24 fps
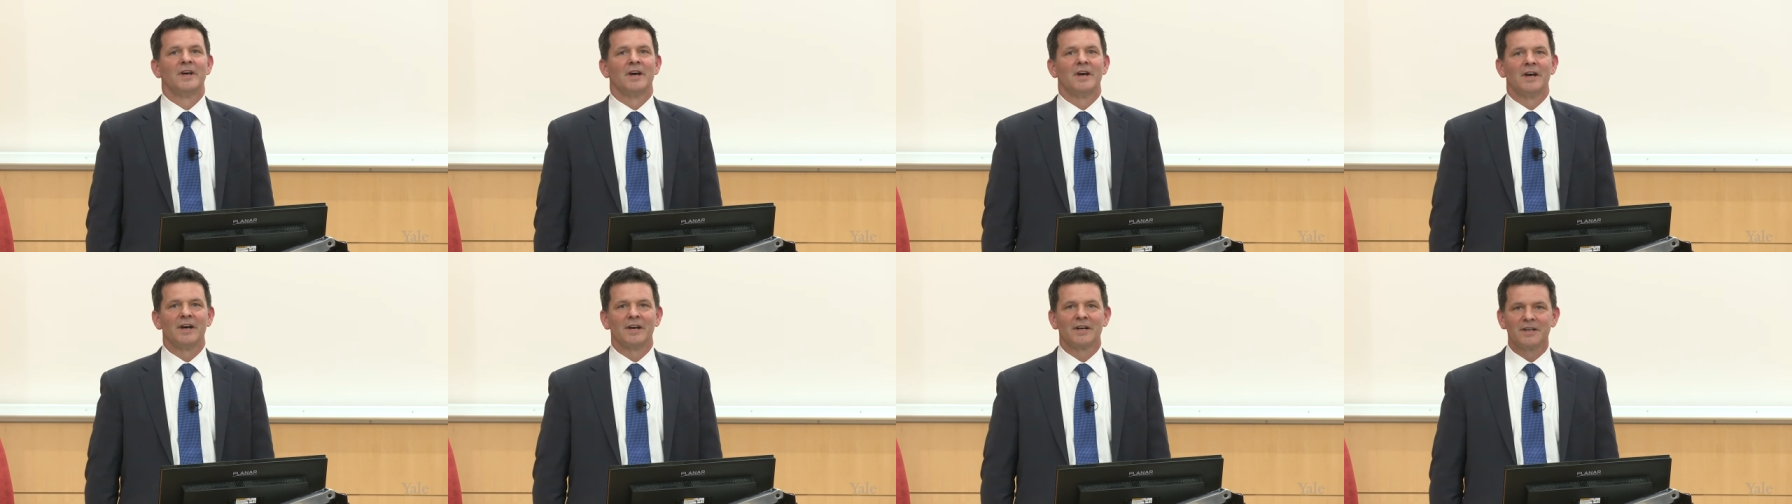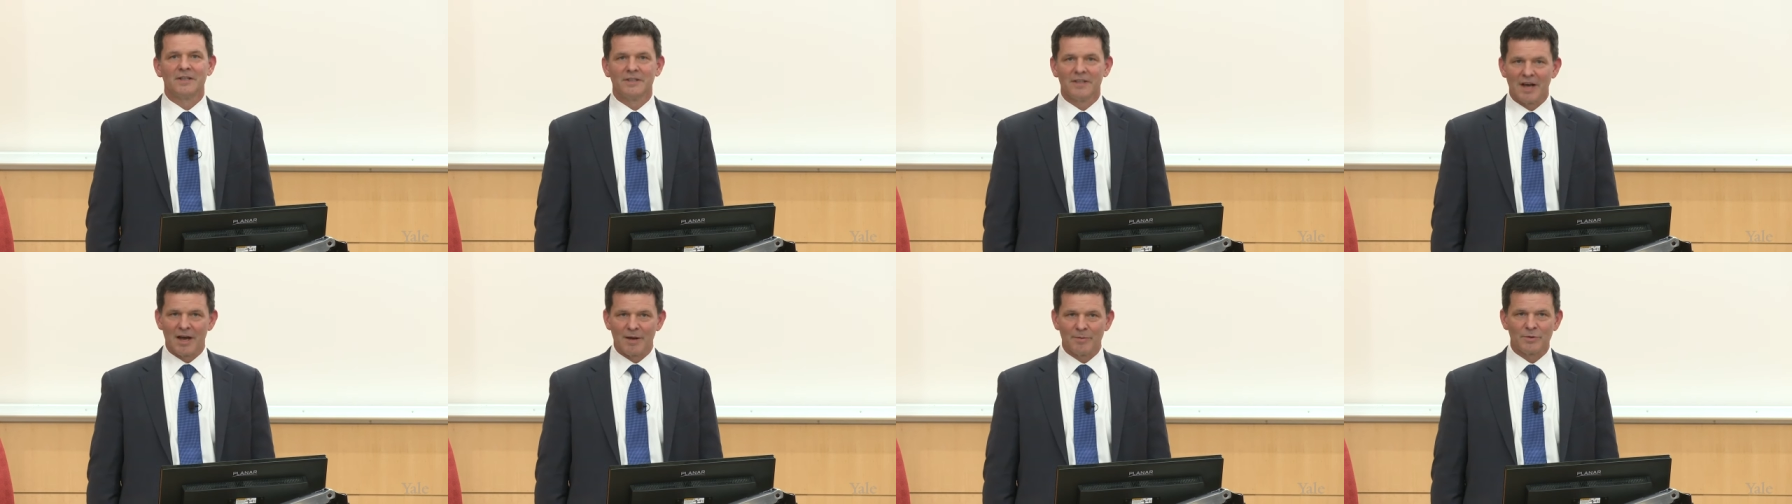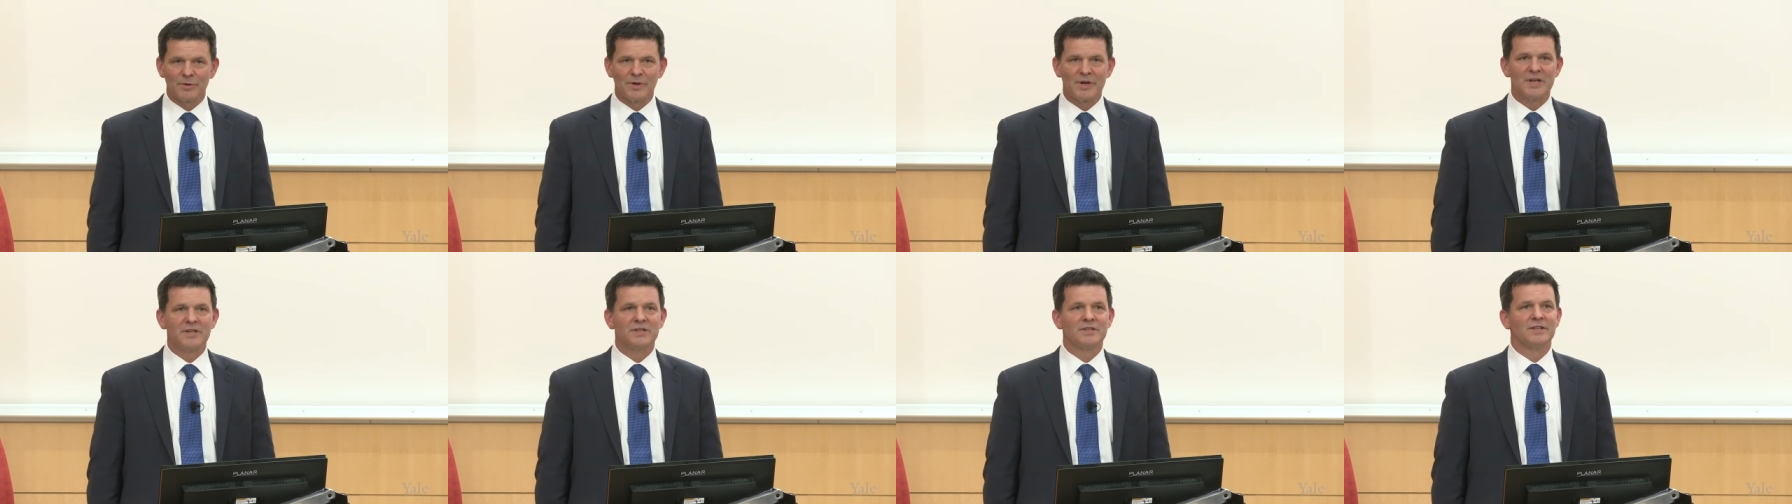uh,
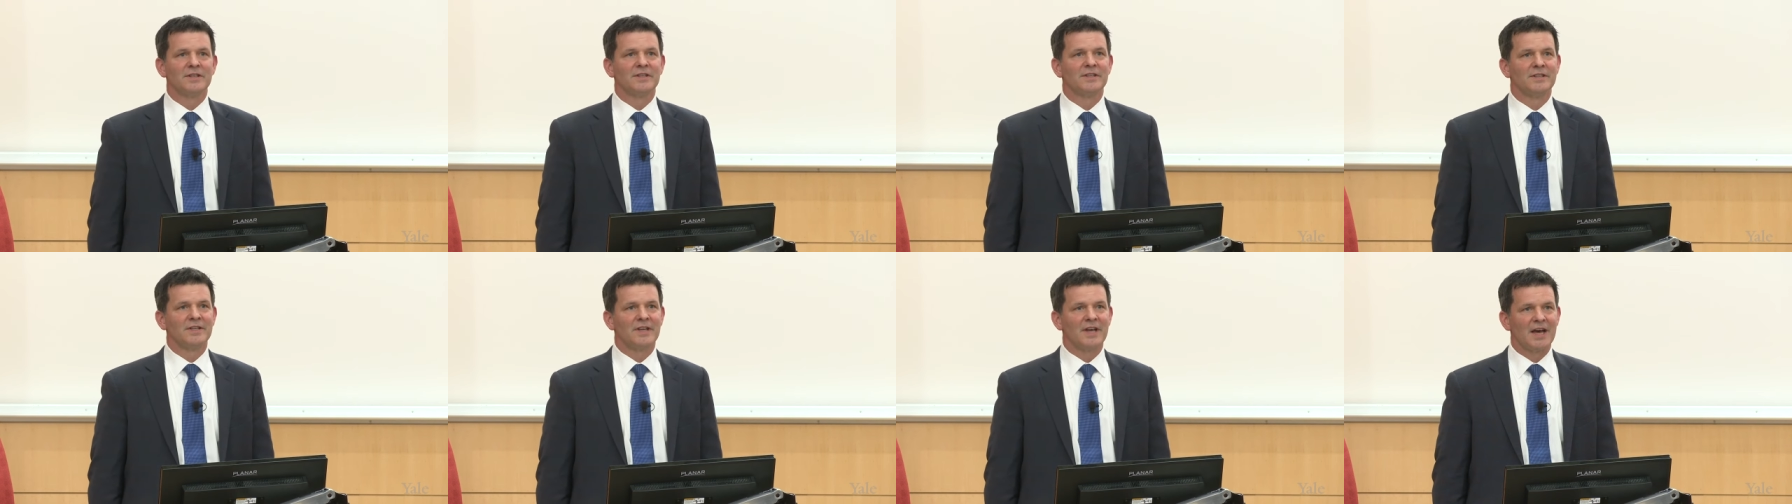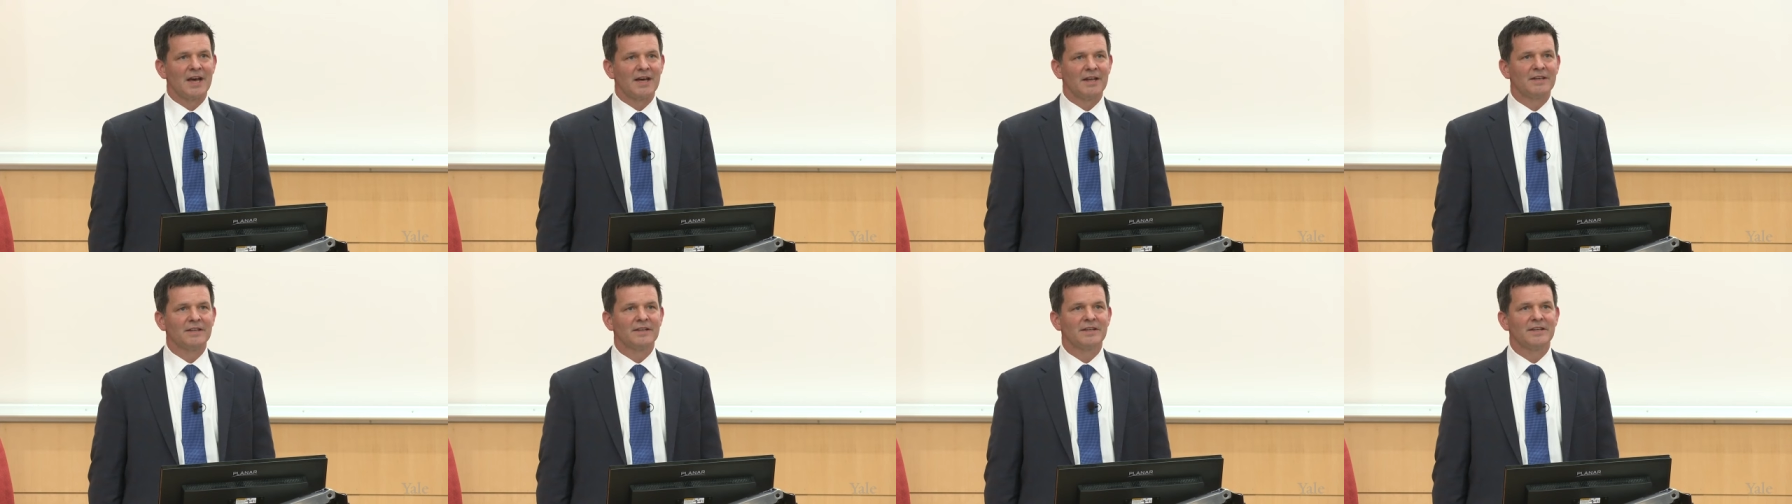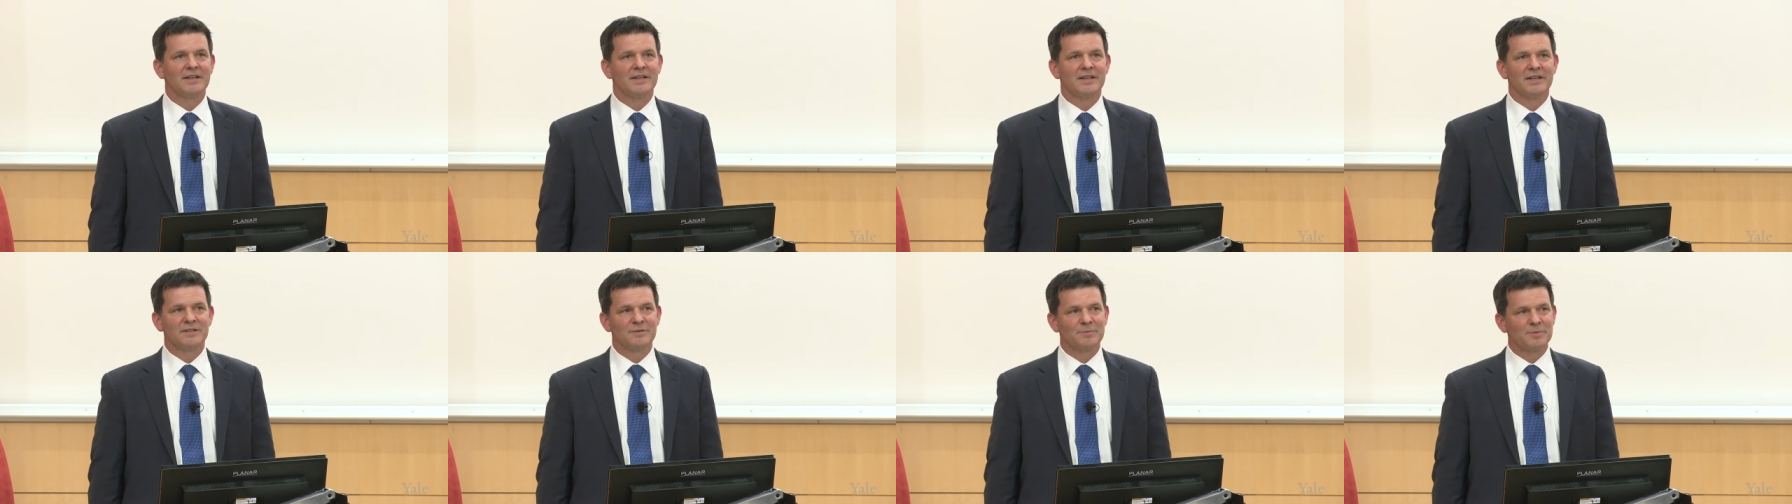collaboration that
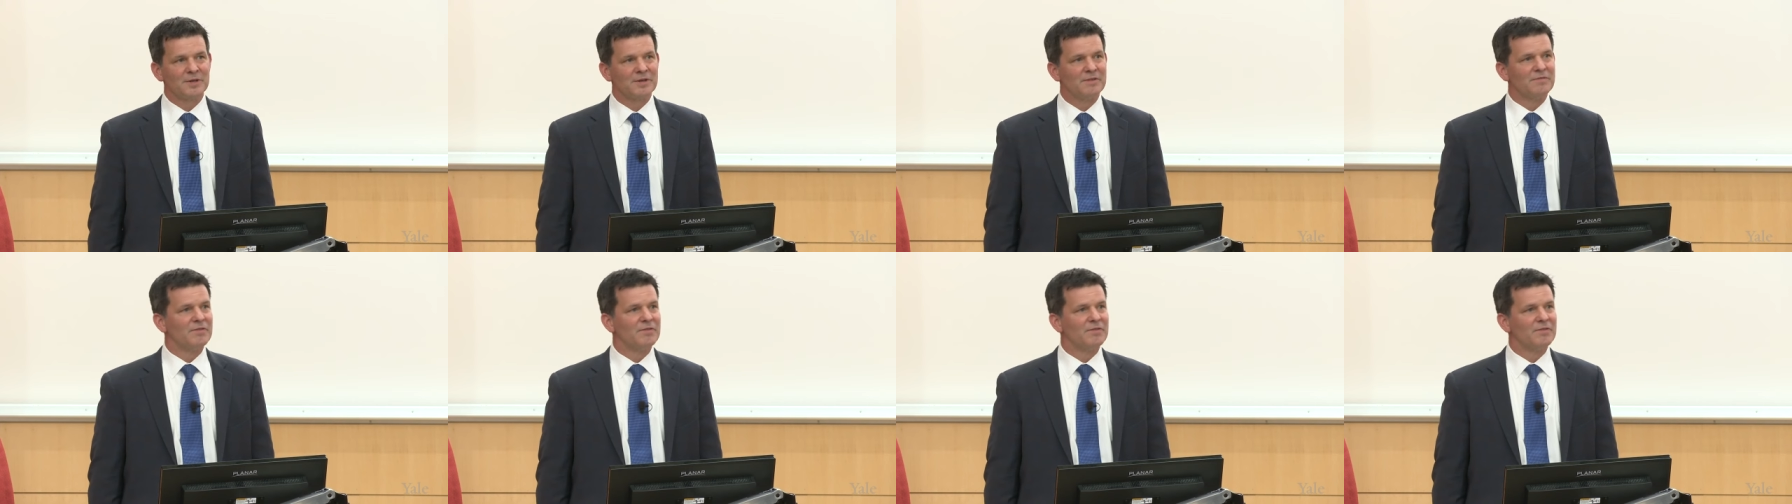he has been